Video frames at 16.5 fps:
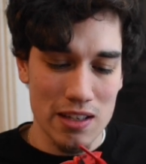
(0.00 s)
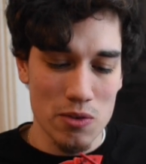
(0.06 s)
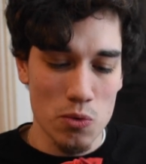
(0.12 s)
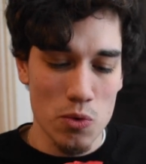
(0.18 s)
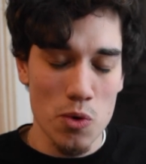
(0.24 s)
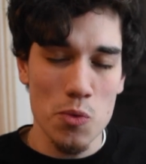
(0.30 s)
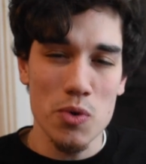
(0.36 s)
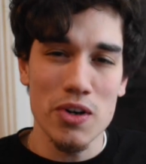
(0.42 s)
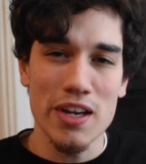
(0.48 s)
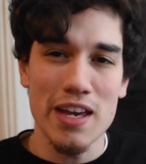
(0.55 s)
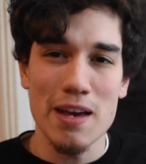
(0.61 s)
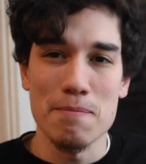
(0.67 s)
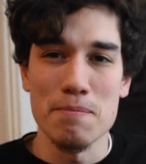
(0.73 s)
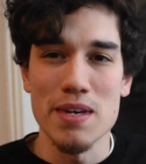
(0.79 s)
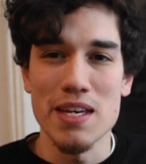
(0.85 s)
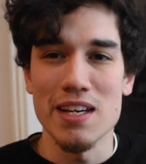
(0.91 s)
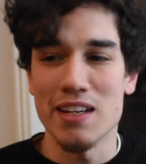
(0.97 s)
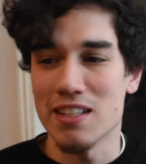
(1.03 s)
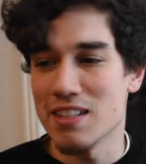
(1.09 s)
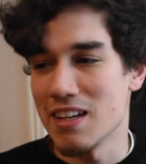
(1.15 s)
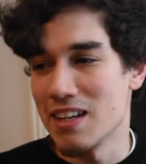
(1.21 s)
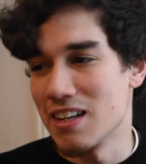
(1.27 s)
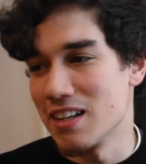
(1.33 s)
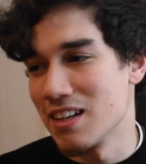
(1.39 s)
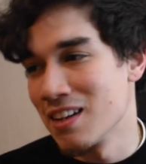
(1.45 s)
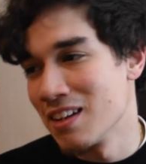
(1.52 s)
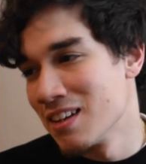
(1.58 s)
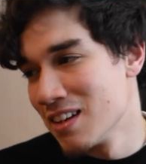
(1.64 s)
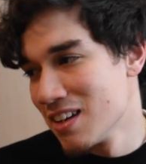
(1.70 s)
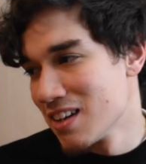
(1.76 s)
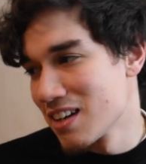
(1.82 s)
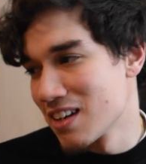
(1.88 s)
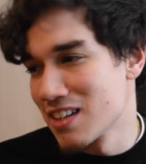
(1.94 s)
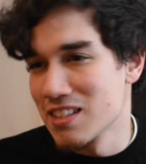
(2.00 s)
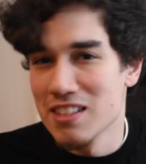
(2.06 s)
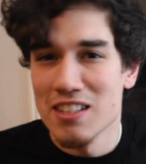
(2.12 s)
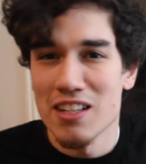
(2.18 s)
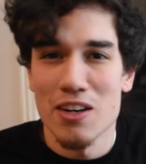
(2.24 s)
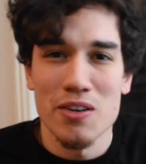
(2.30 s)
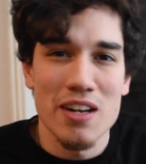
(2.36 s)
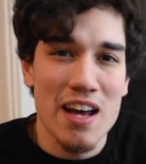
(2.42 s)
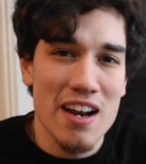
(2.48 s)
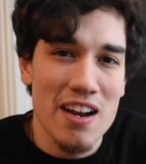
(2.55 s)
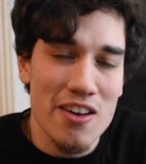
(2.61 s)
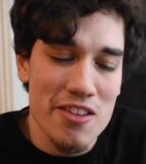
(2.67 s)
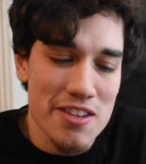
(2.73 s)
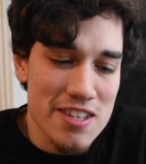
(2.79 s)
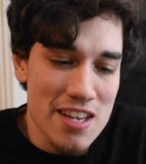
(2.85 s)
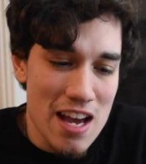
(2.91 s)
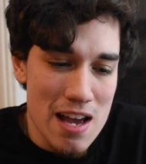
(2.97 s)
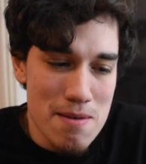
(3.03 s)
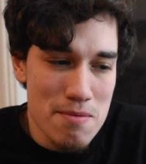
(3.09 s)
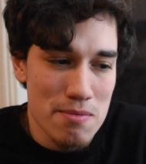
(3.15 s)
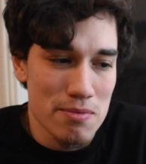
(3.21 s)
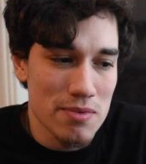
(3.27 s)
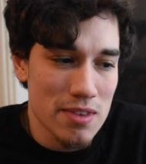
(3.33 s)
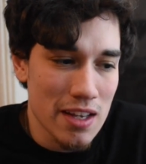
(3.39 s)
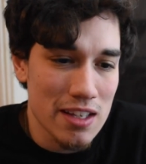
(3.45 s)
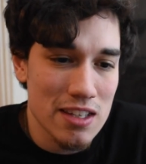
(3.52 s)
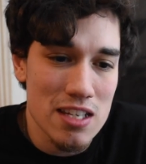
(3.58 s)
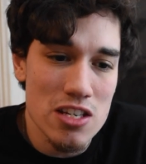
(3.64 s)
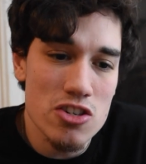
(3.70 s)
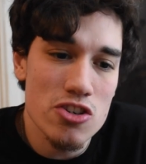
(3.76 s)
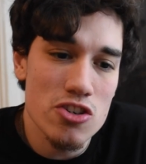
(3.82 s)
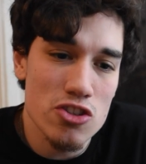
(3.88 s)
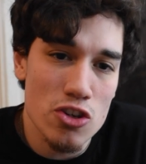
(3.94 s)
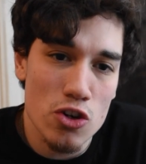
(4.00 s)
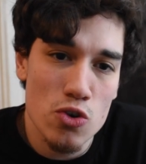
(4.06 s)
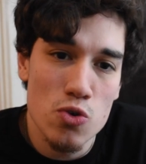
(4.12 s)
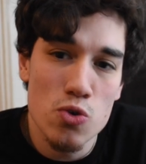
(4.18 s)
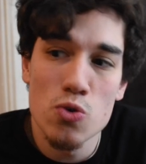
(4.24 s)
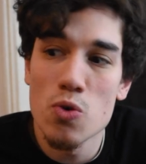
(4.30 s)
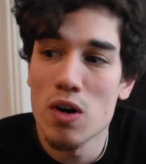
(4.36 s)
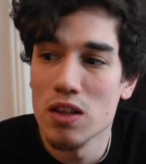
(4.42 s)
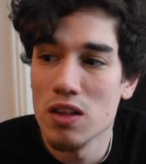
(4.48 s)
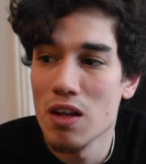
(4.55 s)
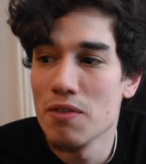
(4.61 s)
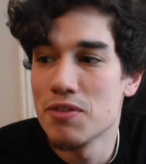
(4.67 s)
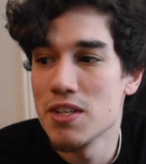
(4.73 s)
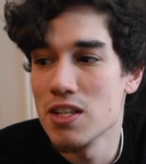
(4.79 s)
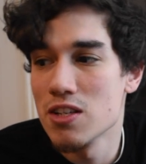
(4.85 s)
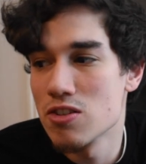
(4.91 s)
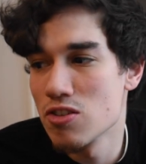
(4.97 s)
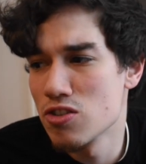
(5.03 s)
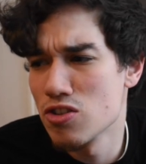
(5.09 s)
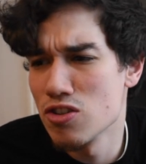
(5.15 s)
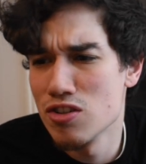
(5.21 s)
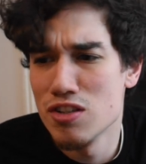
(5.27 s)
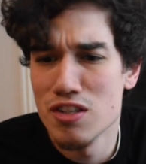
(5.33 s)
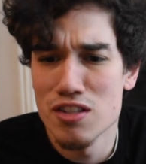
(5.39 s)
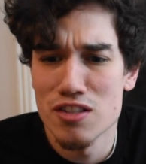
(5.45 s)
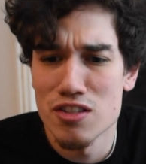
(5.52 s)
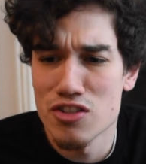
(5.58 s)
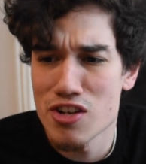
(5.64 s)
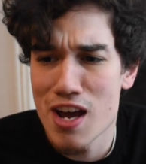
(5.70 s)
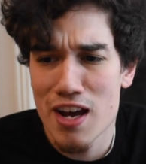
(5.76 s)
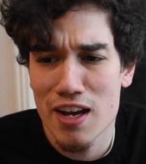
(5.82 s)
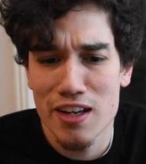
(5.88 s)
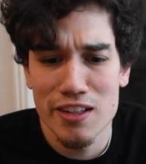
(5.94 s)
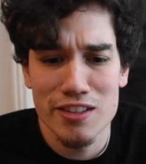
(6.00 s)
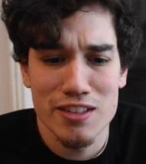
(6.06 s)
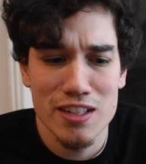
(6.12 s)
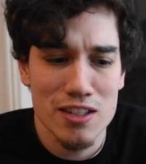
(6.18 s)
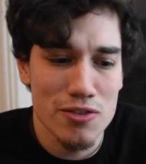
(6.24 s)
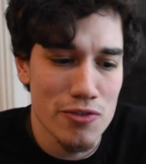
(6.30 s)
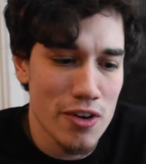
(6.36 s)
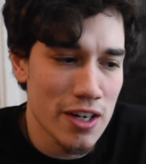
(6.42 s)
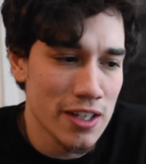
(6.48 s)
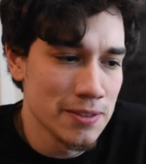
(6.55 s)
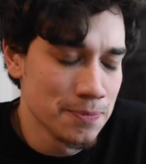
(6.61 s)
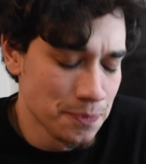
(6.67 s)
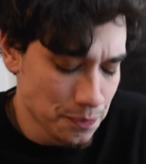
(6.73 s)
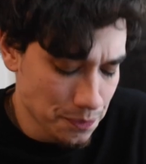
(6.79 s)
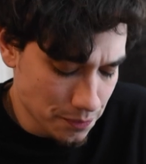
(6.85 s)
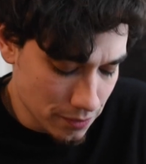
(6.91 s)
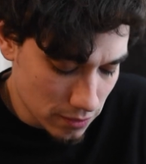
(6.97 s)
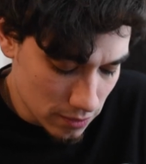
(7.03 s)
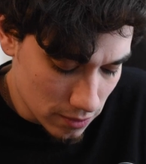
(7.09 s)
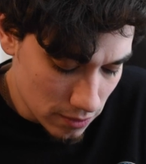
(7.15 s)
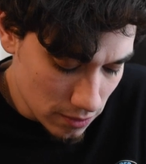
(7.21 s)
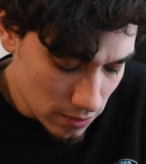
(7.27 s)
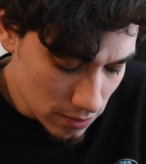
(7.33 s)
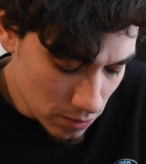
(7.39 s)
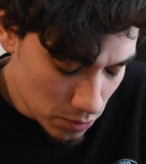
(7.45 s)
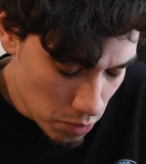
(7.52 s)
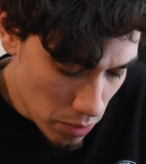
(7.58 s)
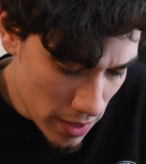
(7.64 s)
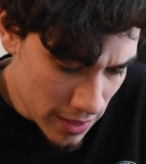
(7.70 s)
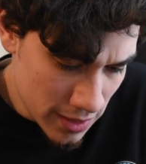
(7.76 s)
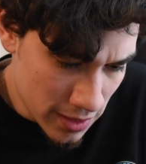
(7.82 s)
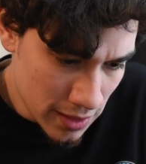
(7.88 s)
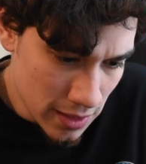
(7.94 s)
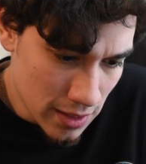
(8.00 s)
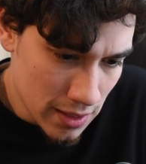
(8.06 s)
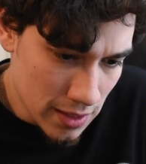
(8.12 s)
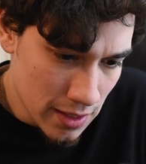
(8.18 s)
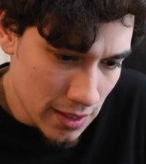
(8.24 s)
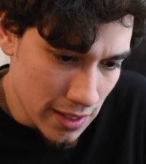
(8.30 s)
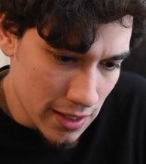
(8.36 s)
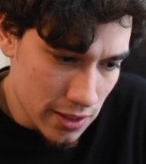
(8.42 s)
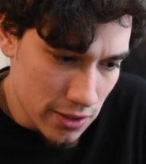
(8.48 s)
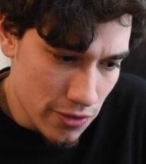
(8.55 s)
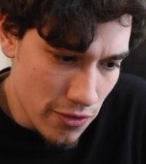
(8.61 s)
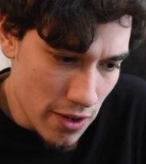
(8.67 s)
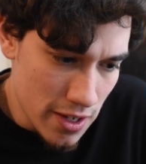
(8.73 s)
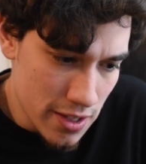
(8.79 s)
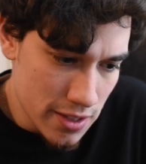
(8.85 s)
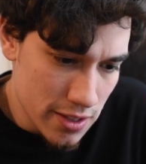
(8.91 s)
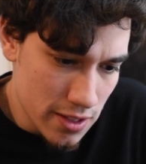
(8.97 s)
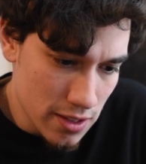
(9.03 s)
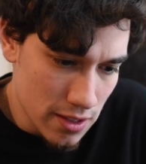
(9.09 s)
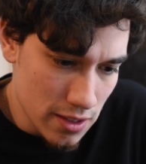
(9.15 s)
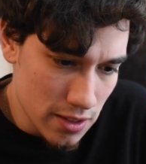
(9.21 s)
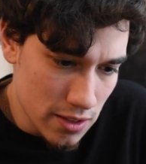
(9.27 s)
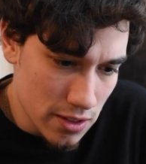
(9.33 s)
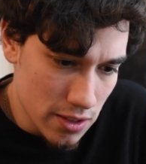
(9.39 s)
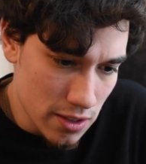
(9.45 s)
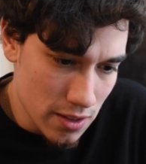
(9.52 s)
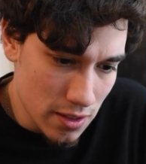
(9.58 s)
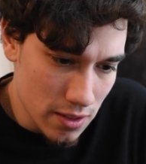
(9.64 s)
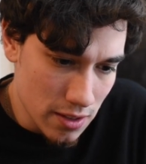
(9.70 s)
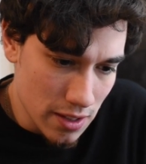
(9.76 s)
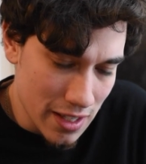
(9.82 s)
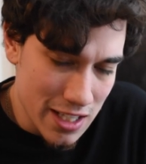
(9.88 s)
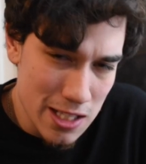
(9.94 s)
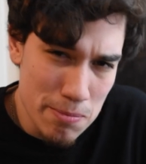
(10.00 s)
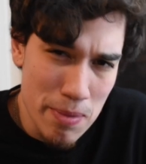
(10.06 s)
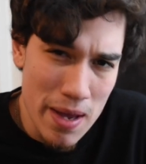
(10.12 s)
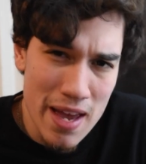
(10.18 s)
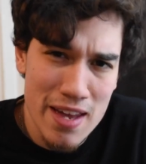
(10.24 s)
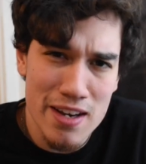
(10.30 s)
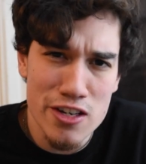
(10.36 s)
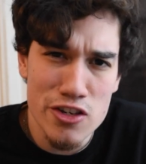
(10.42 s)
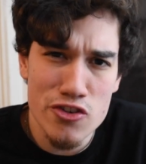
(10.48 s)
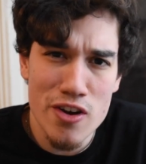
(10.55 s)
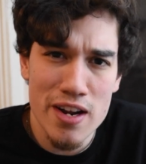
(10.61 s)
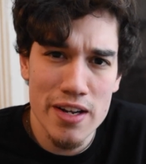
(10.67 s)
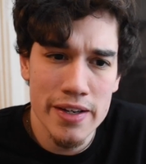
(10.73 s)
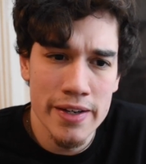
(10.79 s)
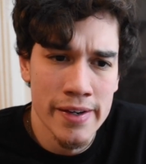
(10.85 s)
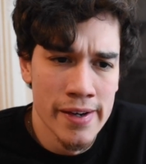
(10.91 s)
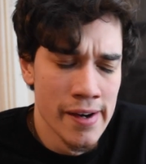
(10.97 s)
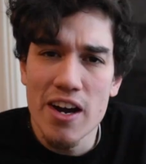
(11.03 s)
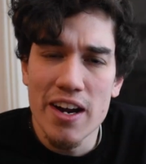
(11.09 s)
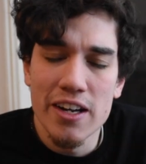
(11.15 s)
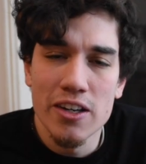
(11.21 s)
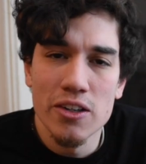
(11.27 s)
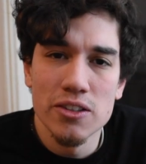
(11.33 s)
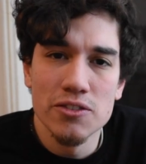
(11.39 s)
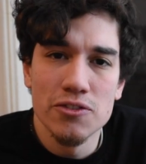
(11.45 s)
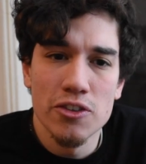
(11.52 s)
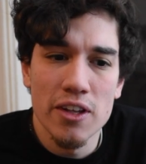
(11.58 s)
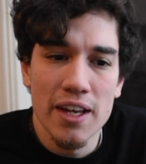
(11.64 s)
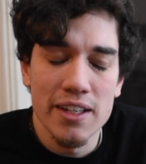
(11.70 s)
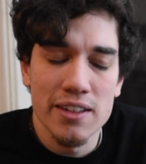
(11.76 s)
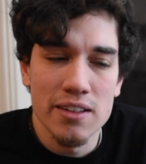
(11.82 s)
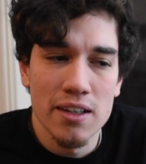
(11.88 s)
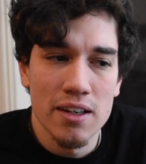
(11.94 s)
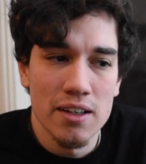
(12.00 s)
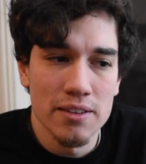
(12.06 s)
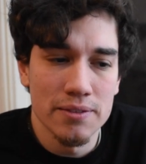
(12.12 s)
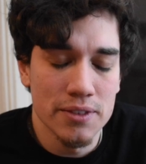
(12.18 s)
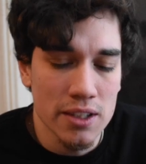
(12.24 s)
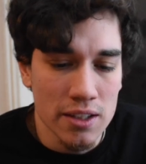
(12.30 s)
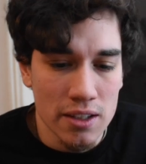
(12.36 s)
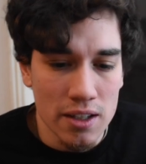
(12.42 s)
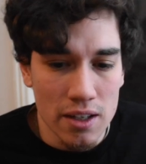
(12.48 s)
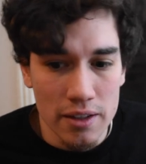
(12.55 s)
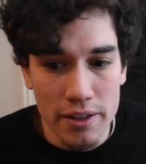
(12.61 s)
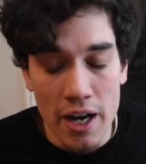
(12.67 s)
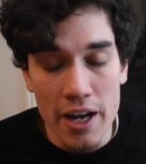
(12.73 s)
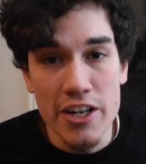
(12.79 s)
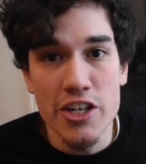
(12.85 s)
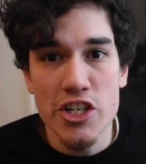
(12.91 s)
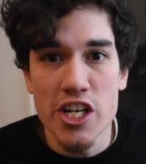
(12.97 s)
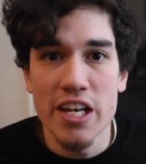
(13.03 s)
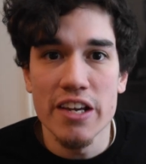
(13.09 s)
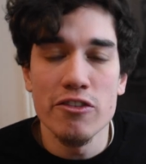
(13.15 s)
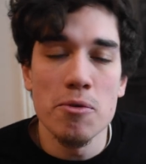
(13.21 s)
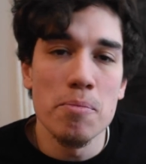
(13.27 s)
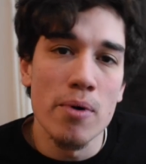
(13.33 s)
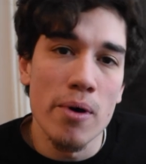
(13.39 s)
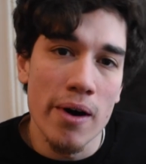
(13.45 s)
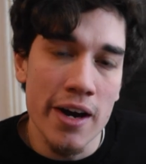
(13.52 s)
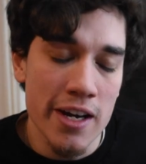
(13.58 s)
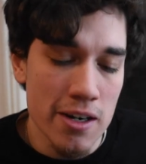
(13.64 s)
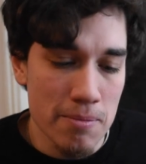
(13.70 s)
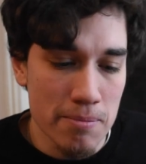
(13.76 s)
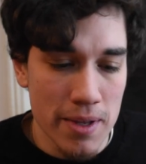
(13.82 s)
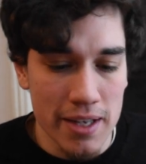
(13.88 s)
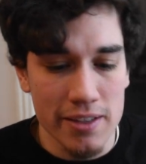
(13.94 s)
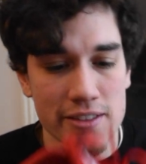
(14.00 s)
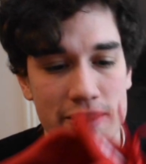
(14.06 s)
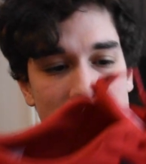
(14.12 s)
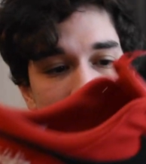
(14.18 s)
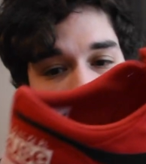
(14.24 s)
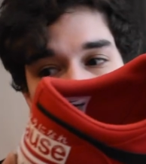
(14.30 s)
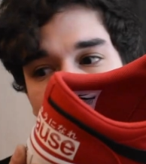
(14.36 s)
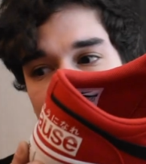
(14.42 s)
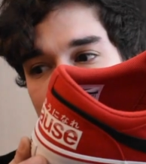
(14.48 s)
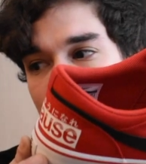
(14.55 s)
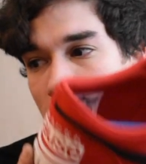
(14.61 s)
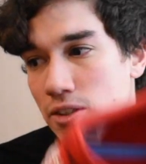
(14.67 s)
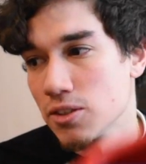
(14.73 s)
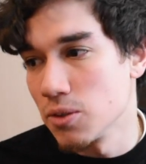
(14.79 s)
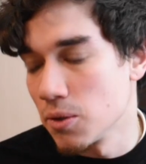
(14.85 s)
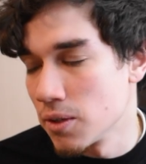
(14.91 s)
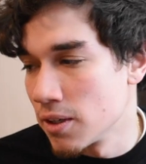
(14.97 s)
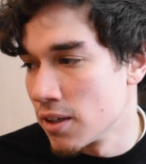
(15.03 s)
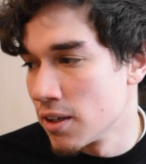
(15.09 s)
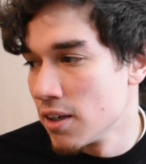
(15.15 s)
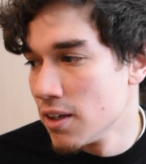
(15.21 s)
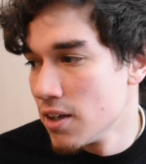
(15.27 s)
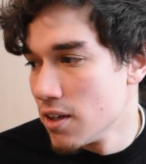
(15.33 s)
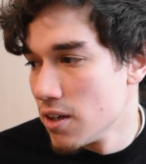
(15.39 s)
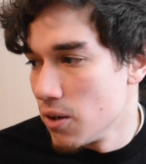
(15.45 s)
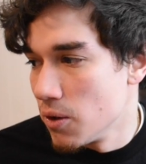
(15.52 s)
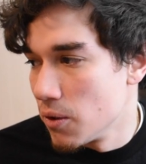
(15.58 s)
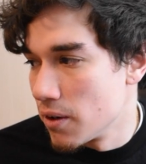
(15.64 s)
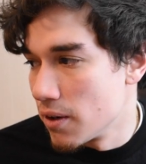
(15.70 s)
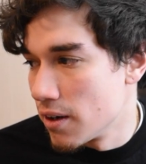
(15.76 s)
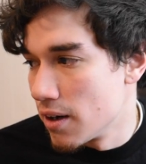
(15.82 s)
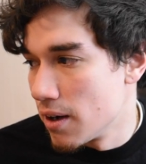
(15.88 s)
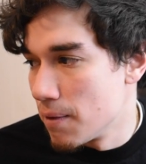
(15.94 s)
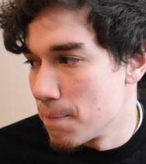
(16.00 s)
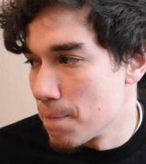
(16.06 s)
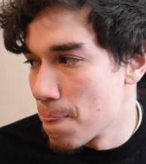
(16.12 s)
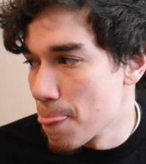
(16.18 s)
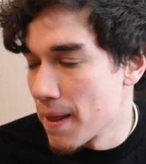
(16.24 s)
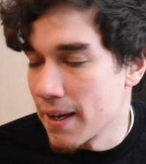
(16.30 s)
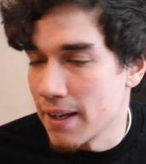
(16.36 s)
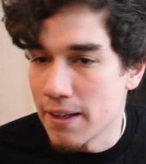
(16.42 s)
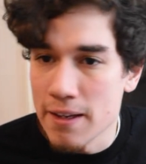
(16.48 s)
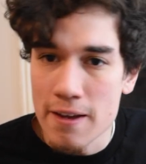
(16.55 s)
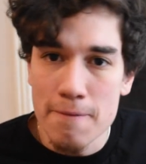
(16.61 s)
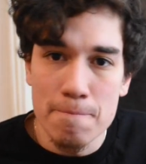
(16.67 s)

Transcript: will get me excited. Because, you know, not all the time, like, t-shirts are cool. I love t-shirts, hoodies, and jackets. That's fun, but it's fun to expand and try to go for like the unachievable item, like sneakers or like